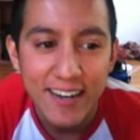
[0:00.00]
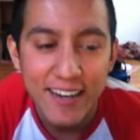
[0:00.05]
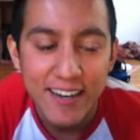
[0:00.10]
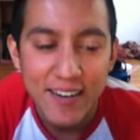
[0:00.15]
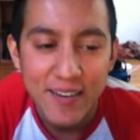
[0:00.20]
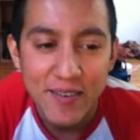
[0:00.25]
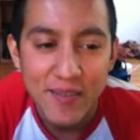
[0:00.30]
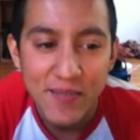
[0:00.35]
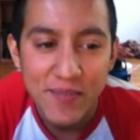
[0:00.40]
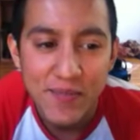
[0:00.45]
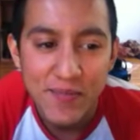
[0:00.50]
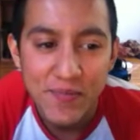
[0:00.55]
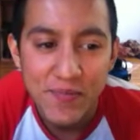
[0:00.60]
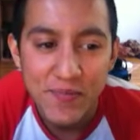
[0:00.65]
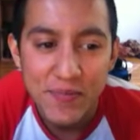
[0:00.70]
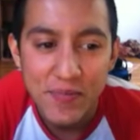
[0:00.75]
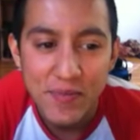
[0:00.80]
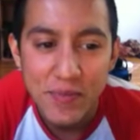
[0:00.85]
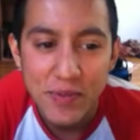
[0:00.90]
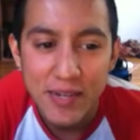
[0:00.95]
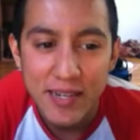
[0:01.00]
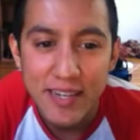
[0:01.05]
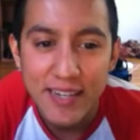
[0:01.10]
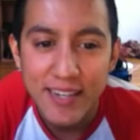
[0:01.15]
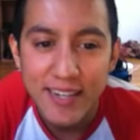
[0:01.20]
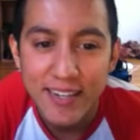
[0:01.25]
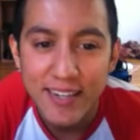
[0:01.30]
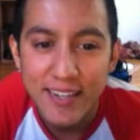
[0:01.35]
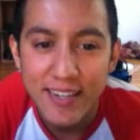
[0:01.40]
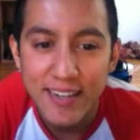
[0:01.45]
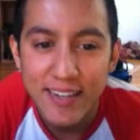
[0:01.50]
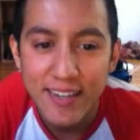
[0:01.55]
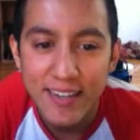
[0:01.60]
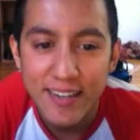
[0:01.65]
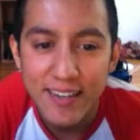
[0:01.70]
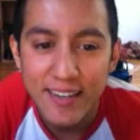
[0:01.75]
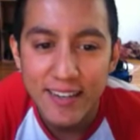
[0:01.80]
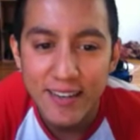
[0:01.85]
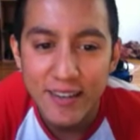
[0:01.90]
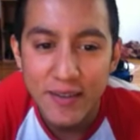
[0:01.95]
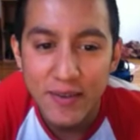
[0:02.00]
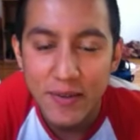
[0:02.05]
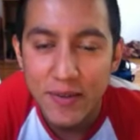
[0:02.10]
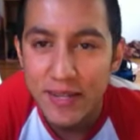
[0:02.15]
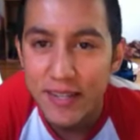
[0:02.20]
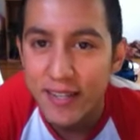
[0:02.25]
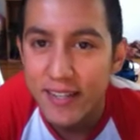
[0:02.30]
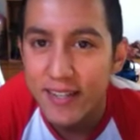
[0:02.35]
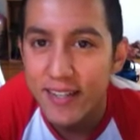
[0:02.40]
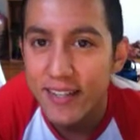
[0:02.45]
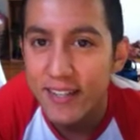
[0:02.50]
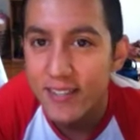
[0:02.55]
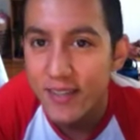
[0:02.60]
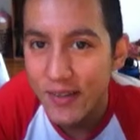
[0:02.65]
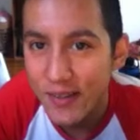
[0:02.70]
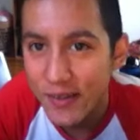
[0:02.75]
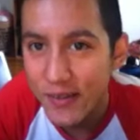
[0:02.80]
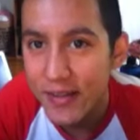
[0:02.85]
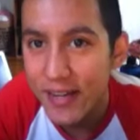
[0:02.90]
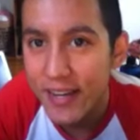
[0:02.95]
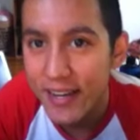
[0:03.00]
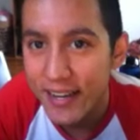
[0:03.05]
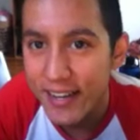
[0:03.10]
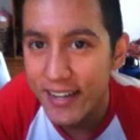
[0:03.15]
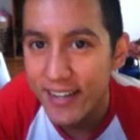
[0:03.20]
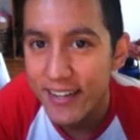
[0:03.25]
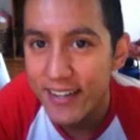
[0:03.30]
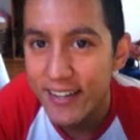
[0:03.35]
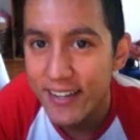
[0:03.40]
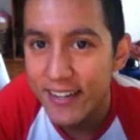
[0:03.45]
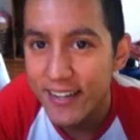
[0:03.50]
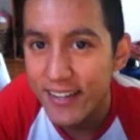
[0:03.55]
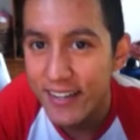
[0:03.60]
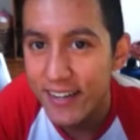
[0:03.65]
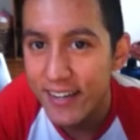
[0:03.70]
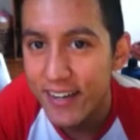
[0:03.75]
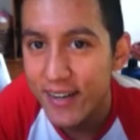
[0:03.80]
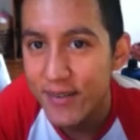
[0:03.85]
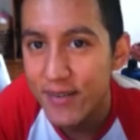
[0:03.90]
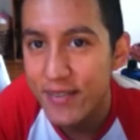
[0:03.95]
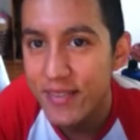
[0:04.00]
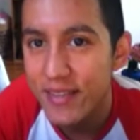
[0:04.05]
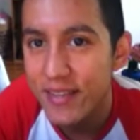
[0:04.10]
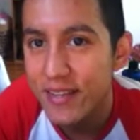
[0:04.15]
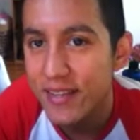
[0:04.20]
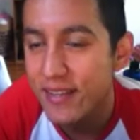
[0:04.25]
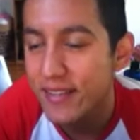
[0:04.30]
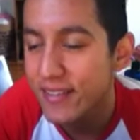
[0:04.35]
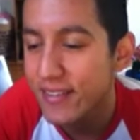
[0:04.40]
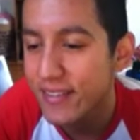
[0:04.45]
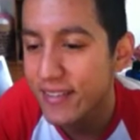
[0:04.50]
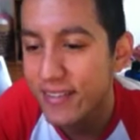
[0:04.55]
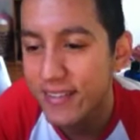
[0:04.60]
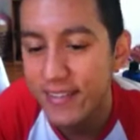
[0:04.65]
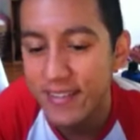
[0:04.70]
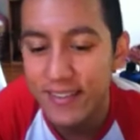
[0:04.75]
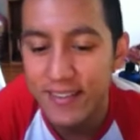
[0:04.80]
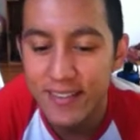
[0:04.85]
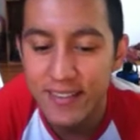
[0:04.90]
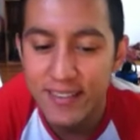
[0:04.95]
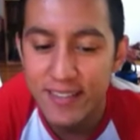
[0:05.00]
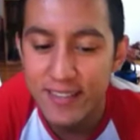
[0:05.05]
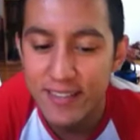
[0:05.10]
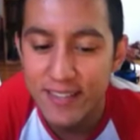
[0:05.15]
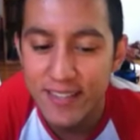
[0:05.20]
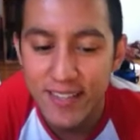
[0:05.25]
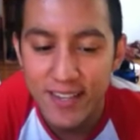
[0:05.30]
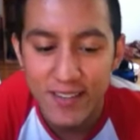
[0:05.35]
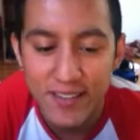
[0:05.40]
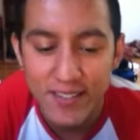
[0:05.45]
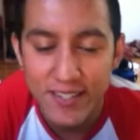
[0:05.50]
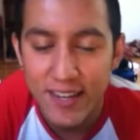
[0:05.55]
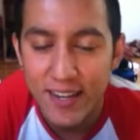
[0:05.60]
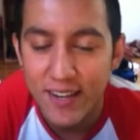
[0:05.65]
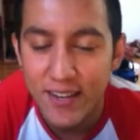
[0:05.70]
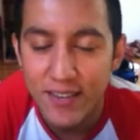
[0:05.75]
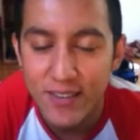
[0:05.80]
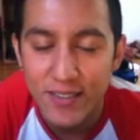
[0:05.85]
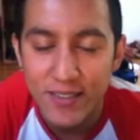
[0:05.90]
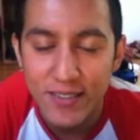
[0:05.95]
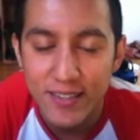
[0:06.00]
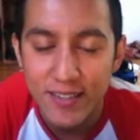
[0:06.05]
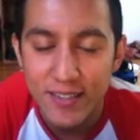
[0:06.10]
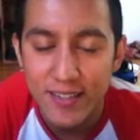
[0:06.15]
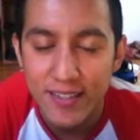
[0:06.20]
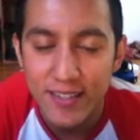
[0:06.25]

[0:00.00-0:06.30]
But you know what? It's all okay. Everything settles out,